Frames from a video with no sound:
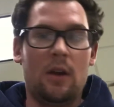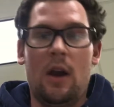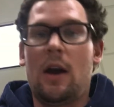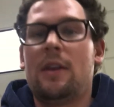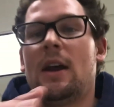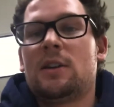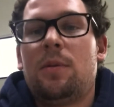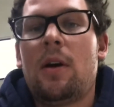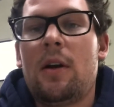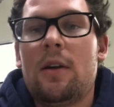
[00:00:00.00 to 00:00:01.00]
next
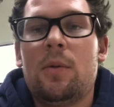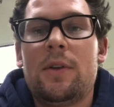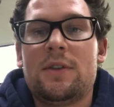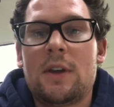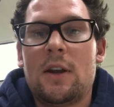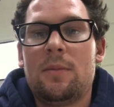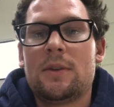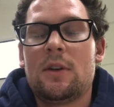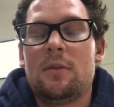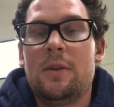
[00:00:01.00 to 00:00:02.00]
part with your setup
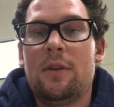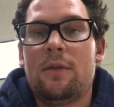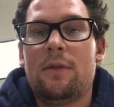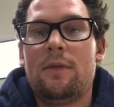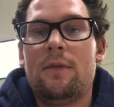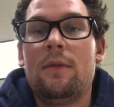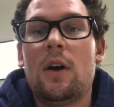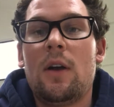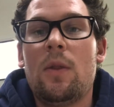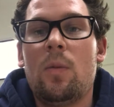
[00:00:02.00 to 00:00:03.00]
is going to be
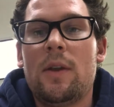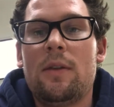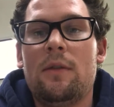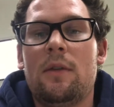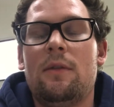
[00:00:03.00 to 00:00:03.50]
the width of your